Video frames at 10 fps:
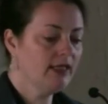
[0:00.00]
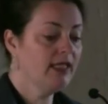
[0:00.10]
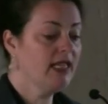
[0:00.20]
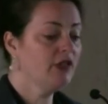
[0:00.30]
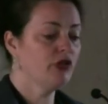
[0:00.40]

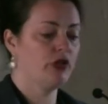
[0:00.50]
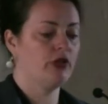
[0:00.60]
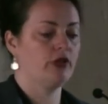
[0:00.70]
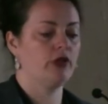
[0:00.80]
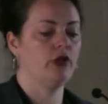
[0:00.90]

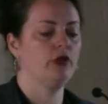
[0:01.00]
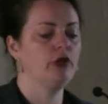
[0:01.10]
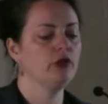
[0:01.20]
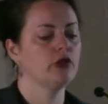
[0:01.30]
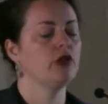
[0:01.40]
Teachers who
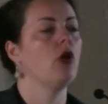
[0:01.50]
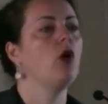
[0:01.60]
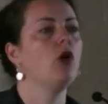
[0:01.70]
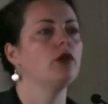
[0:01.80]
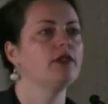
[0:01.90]
used to
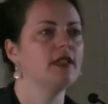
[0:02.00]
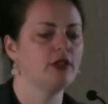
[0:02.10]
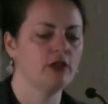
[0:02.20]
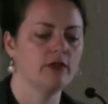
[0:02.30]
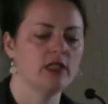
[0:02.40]
hold
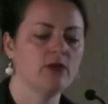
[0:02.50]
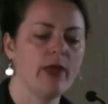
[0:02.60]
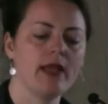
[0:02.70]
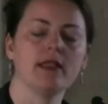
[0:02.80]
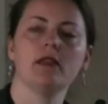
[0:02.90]
such a
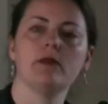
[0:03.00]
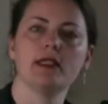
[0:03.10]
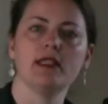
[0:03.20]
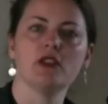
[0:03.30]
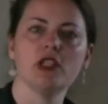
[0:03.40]
respected
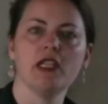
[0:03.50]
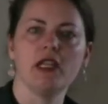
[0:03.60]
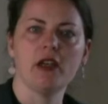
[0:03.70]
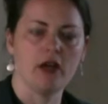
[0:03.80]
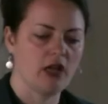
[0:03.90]

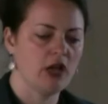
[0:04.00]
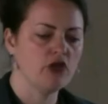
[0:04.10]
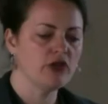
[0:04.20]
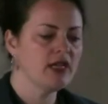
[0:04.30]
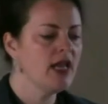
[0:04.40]
position in our
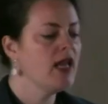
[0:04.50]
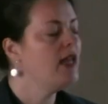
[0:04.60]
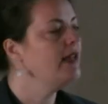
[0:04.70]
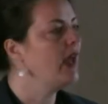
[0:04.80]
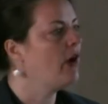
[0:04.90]
country
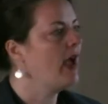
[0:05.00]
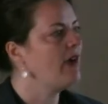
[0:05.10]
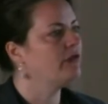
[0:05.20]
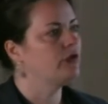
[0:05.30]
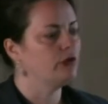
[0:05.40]
now
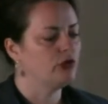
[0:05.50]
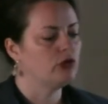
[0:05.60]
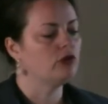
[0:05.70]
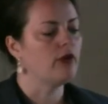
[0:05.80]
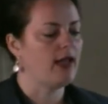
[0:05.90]
have to
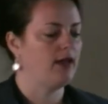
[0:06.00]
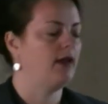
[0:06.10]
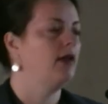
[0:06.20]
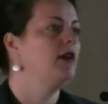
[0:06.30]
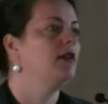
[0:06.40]

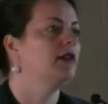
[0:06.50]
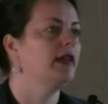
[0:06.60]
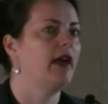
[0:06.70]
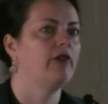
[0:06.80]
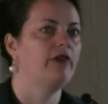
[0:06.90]
strike to
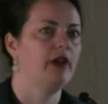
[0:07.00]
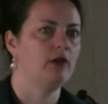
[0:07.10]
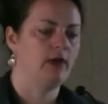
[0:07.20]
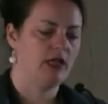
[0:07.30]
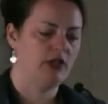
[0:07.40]
get
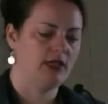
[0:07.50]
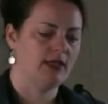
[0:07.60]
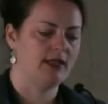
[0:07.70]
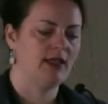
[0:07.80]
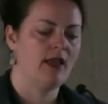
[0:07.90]
fair
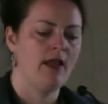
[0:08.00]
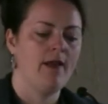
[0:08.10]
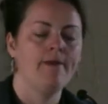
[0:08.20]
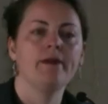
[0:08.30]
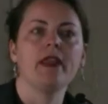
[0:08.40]
wages.
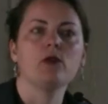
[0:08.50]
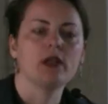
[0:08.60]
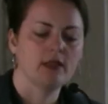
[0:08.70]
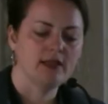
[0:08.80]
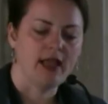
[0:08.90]
They
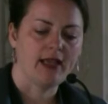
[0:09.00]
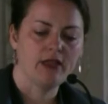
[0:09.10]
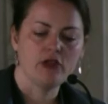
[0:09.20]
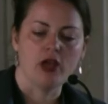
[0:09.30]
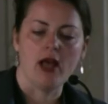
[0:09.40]
work
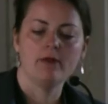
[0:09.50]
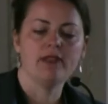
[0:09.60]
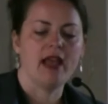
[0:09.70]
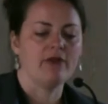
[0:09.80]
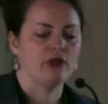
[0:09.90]
second
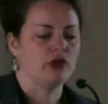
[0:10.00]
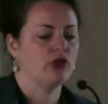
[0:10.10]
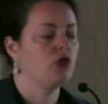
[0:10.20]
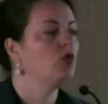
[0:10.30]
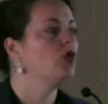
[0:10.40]
jobs after
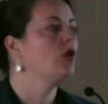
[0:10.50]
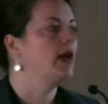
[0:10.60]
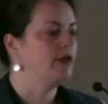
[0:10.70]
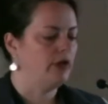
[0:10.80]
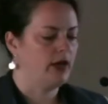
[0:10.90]
school
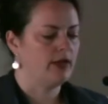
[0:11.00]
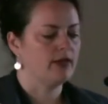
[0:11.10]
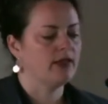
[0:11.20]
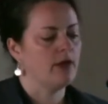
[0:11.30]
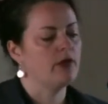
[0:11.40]
and during
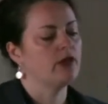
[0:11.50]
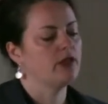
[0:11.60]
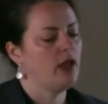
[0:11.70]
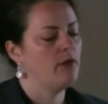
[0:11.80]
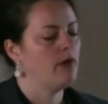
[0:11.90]
the summer.
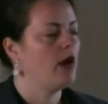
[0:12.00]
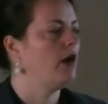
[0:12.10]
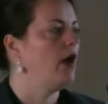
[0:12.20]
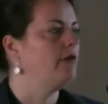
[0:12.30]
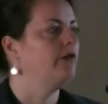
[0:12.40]
Some
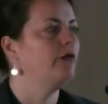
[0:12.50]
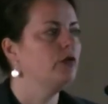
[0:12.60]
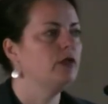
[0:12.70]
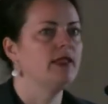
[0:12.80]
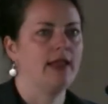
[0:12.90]
are on
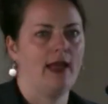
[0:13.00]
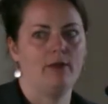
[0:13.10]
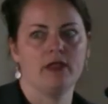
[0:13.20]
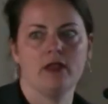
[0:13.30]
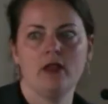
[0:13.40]
food
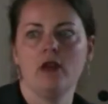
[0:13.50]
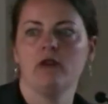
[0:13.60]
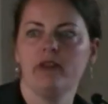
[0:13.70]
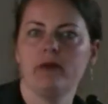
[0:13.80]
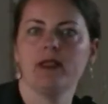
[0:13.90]
stamps.
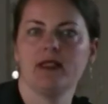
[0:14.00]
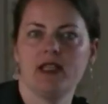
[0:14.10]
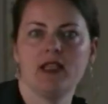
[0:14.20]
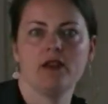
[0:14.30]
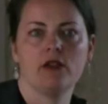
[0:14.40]
We've been
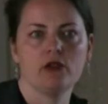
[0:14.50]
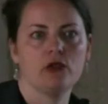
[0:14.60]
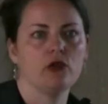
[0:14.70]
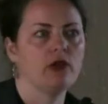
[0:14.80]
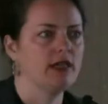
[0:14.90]
seeing their
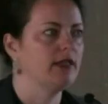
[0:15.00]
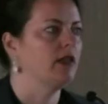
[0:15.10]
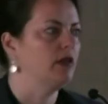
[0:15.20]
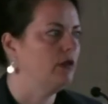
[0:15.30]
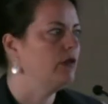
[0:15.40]
stories
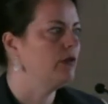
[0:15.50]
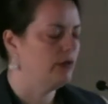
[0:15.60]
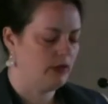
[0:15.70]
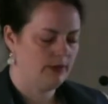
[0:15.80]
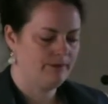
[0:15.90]
in the
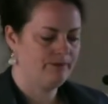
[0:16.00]
news.